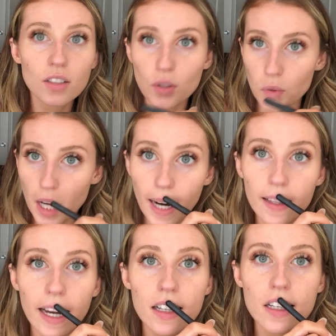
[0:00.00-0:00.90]
to
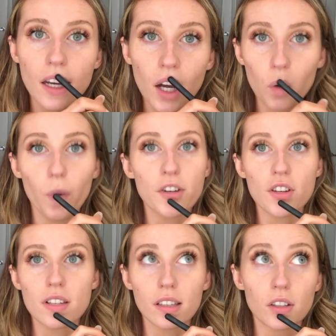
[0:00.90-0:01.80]
Thailand, which
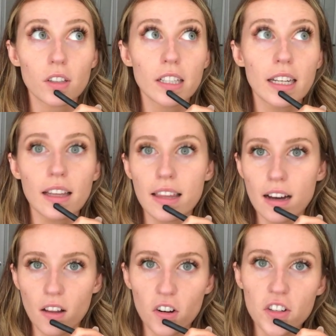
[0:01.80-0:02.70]
is literally
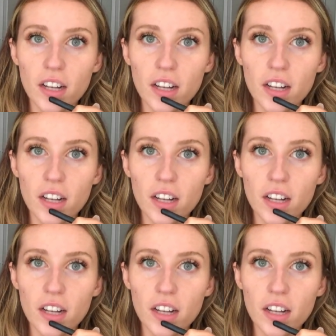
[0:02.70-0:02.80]
the other